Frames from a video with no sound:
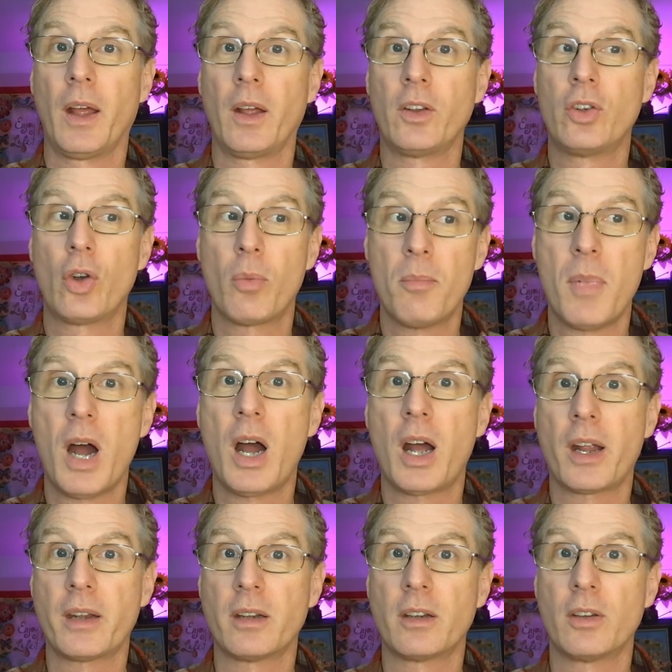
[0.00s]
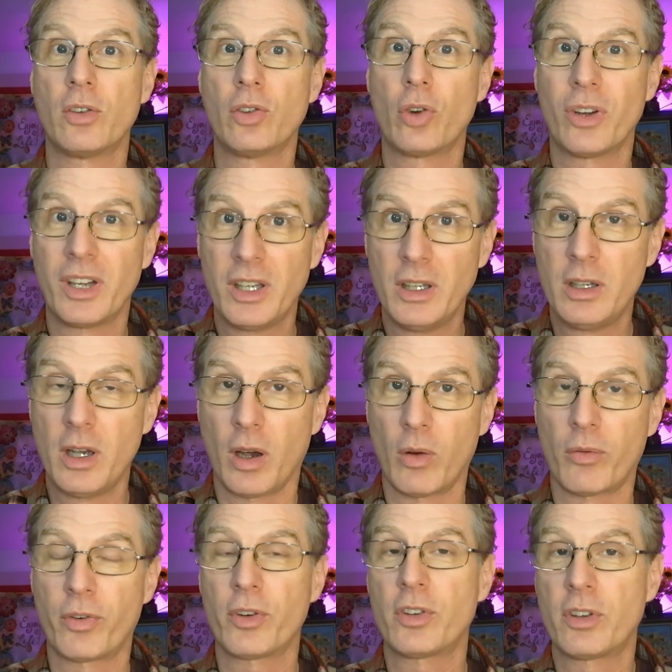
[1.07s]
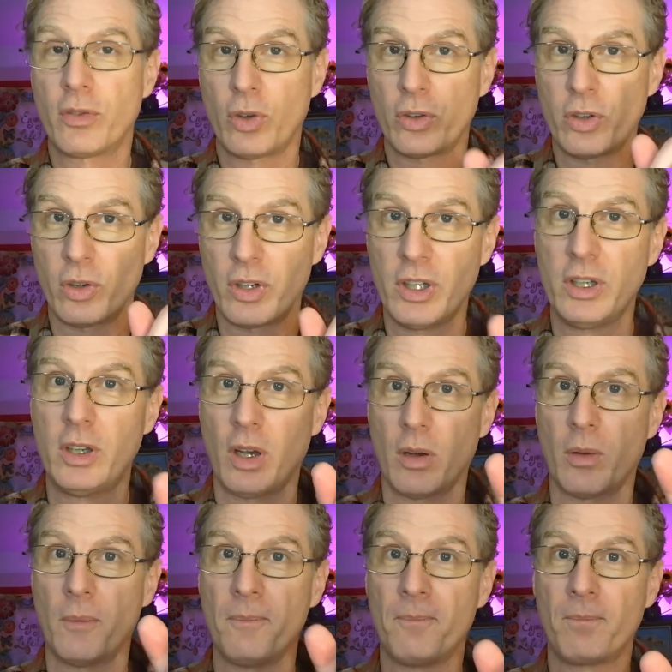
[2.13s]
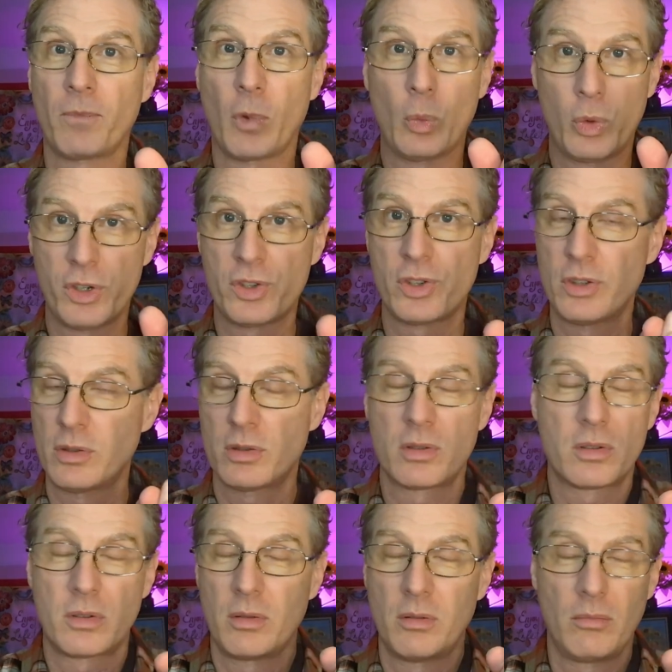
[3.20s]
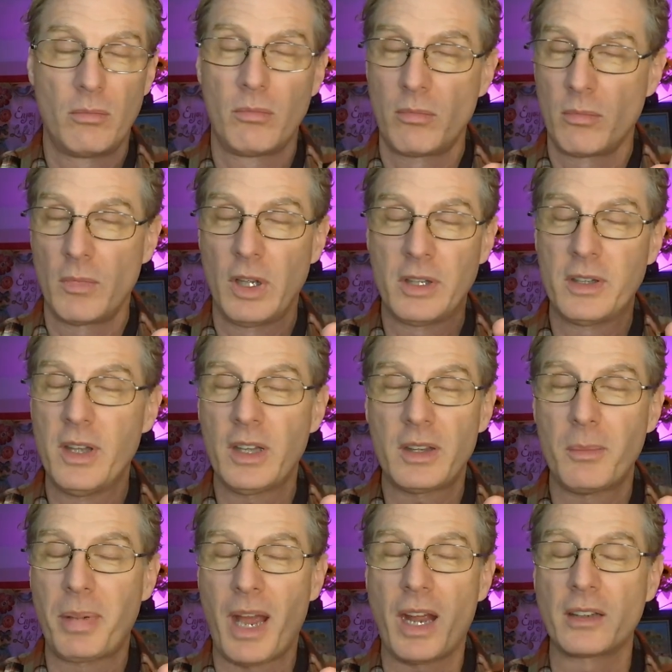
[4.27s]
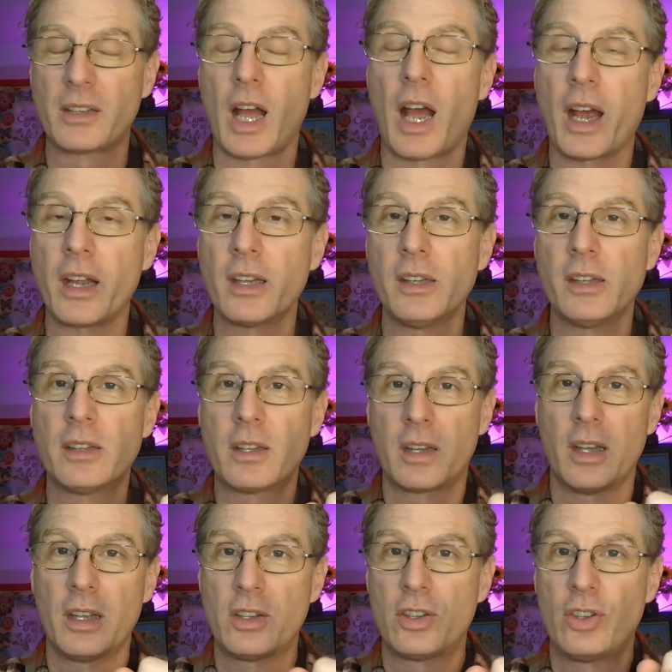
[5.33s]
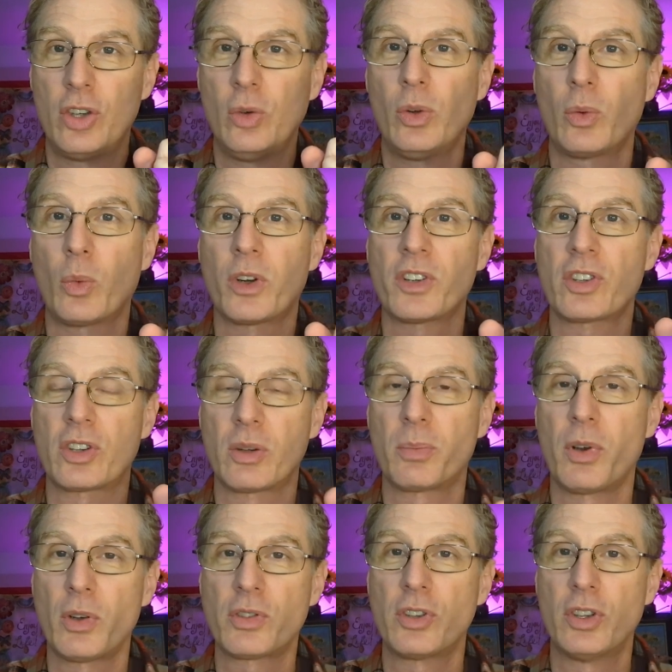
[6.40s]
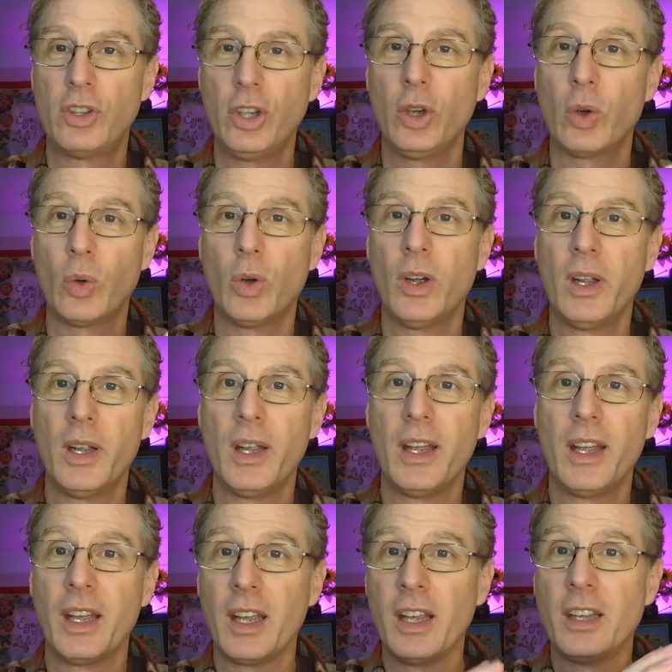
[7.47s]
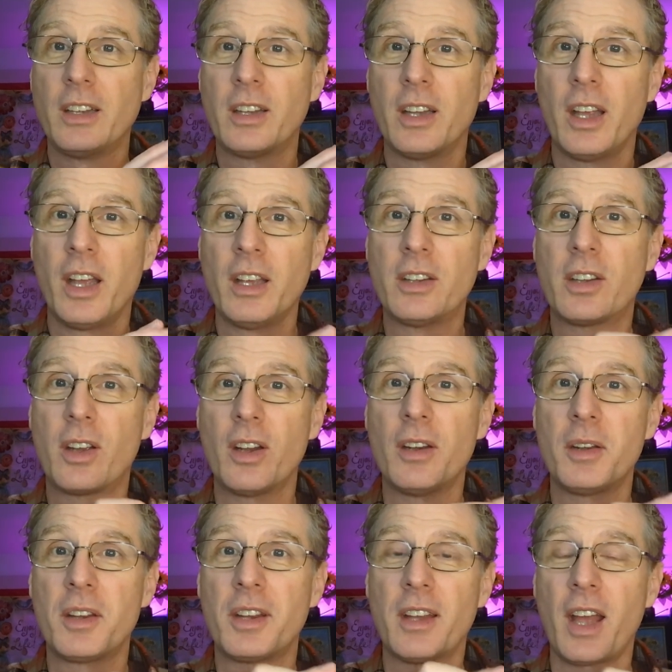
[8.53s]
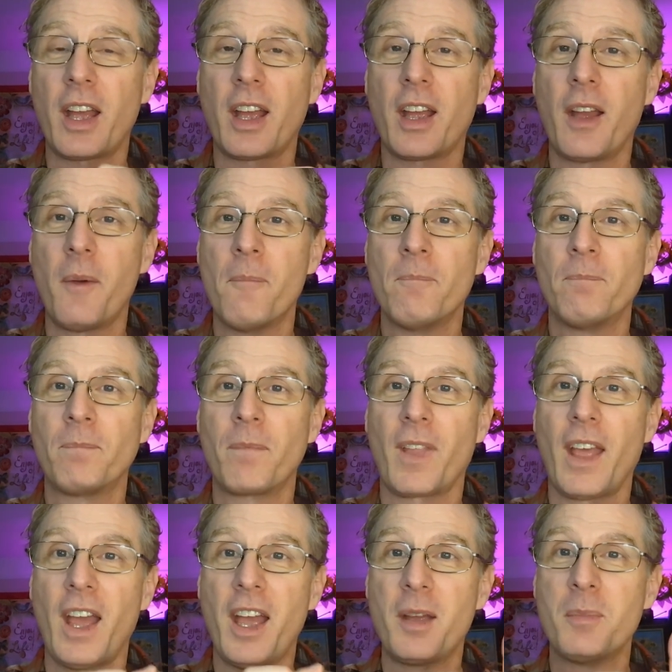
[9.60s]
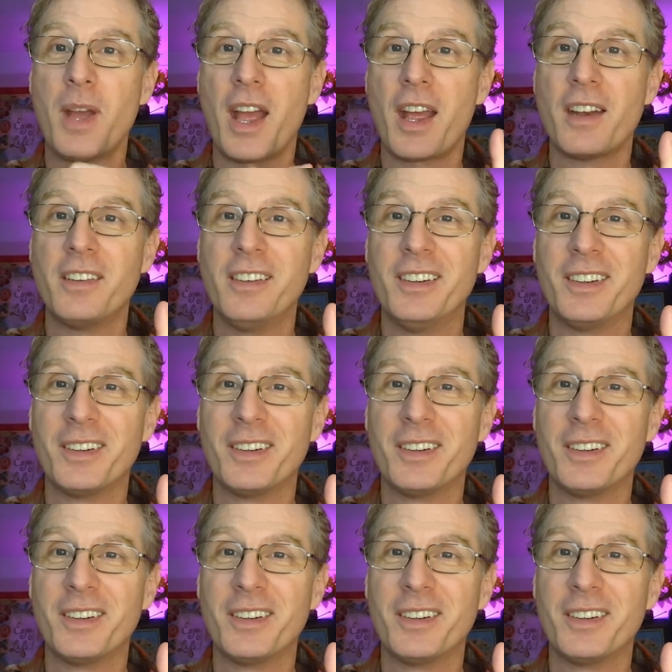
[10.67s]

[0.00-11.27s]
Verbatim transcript: your mind, your ego, first of all, your ego, which is, it's not the bad guy, it, it's doing what it's supposed to do. It's, it's going to say, hey man,